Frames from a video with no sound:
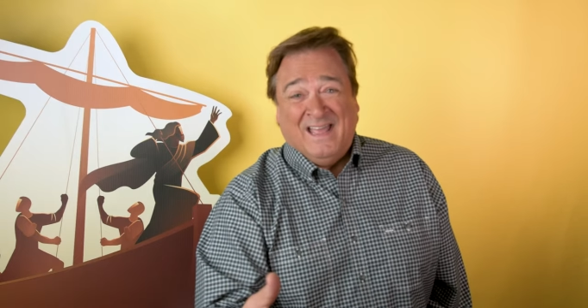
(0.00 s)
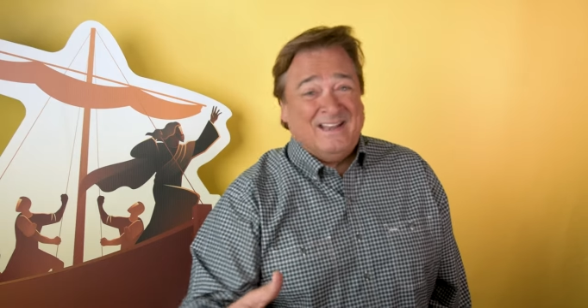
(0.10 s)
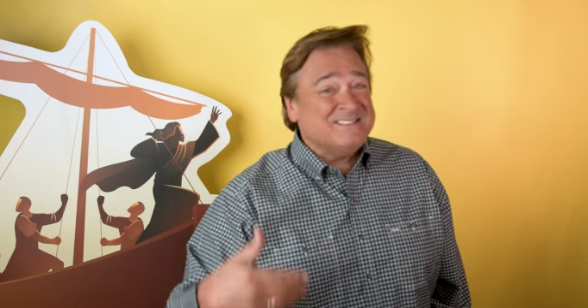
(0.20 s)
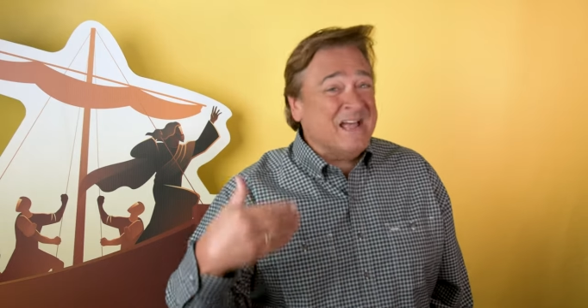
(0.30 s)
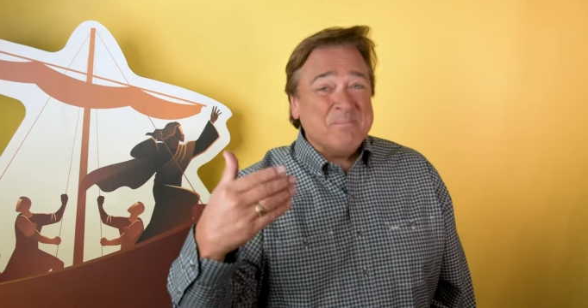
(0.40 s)

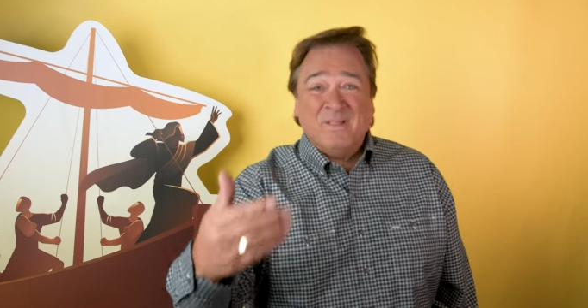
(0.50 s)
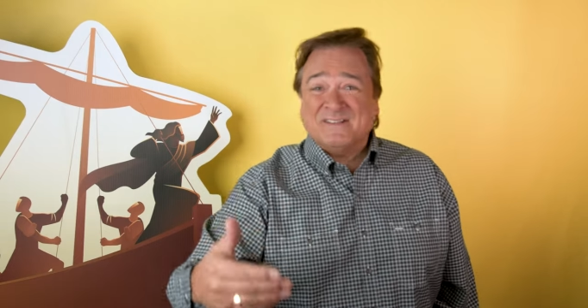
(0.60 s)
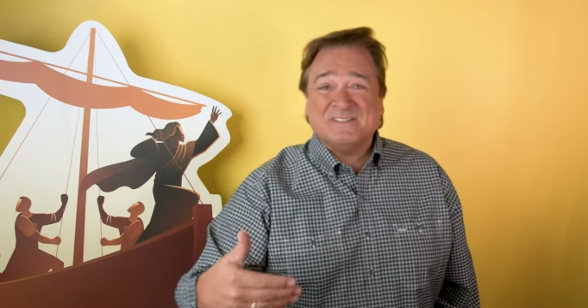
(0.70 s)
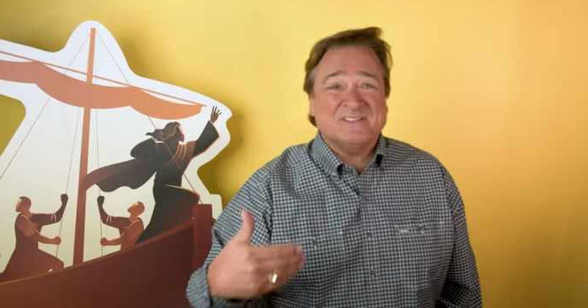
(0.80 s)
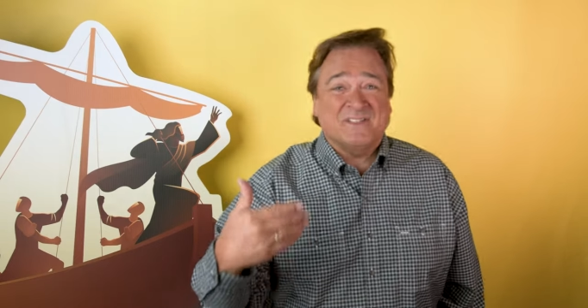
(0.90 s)
And it's not
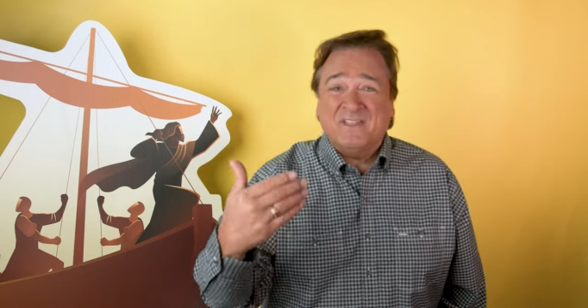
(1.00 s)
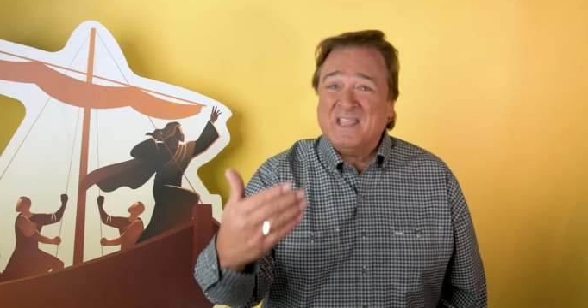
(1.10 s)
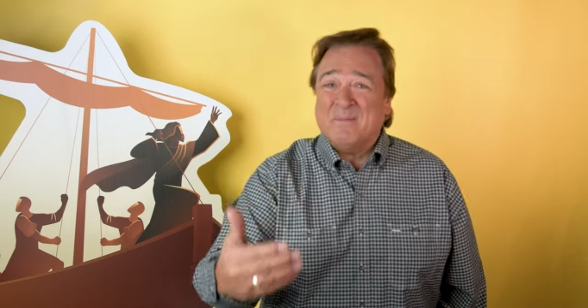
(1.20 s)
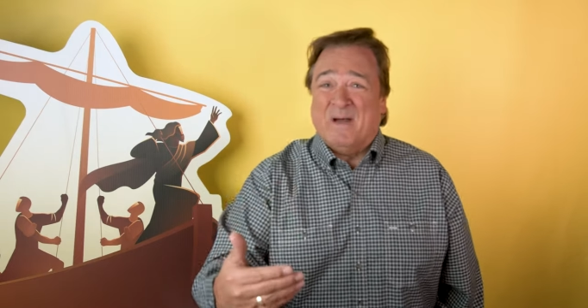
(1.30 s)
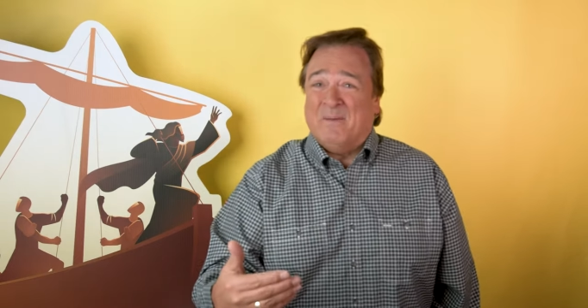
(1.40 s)
pleasant to
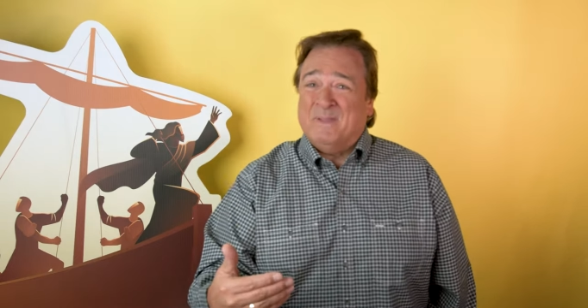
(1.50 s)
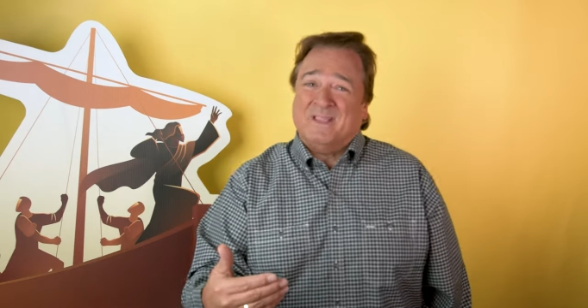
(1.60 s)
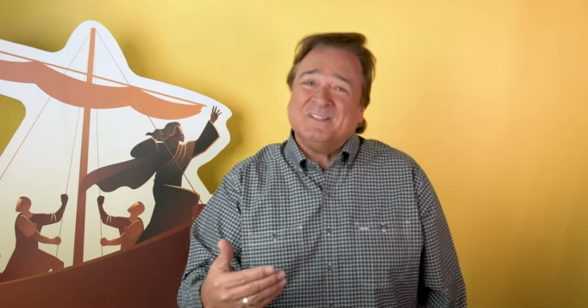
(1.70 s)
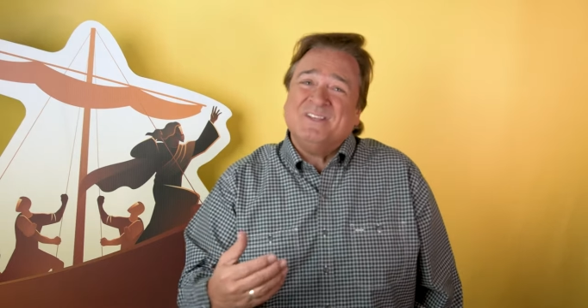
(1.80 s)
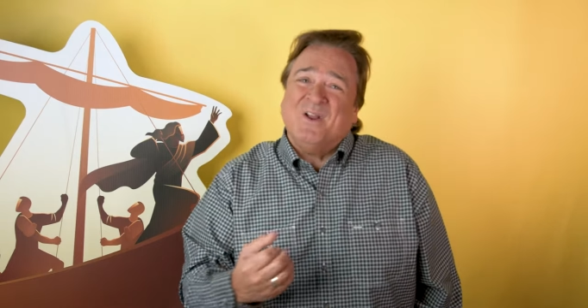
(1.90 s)
think about
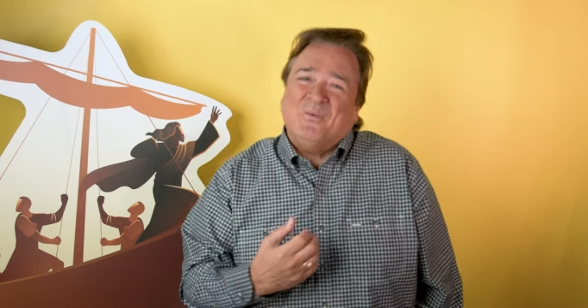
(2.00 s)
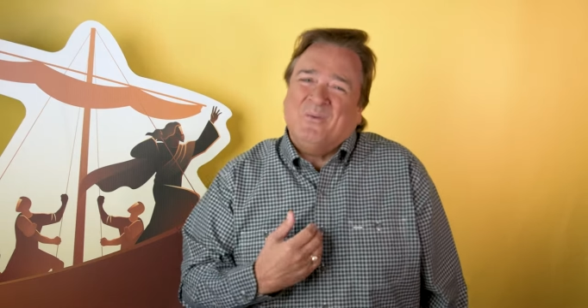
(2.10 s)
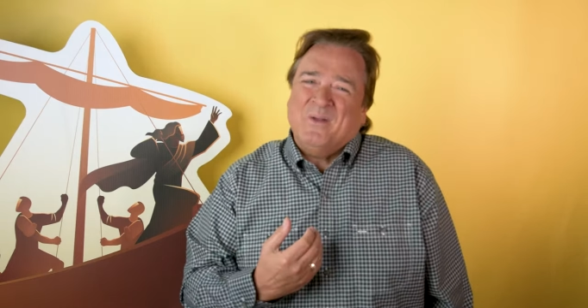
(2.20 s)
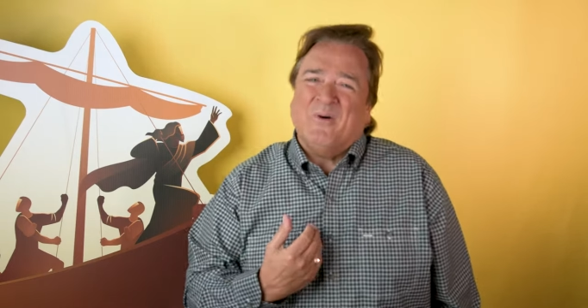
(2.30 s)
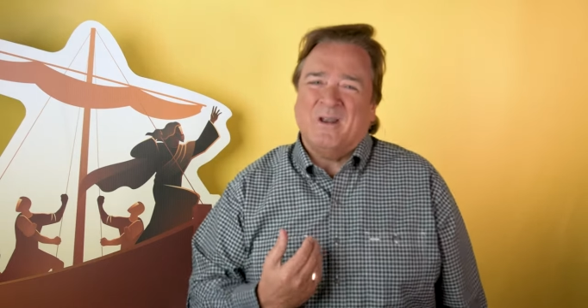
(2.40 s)
because, you know,
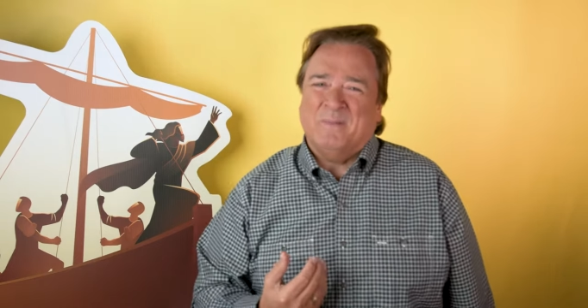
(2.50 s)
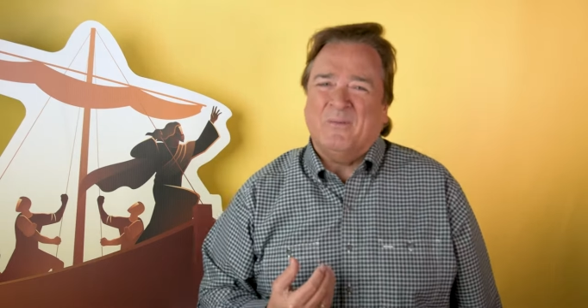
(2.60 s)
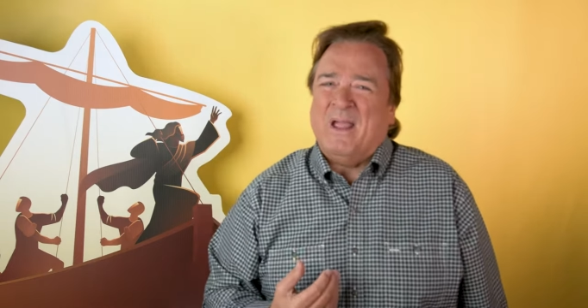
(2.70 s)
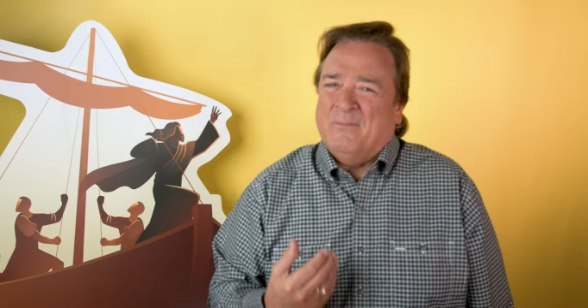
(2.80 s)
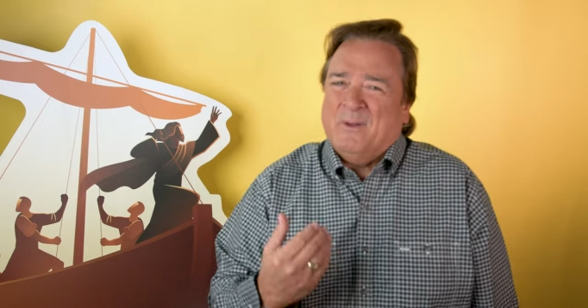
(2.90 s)
we want to be right.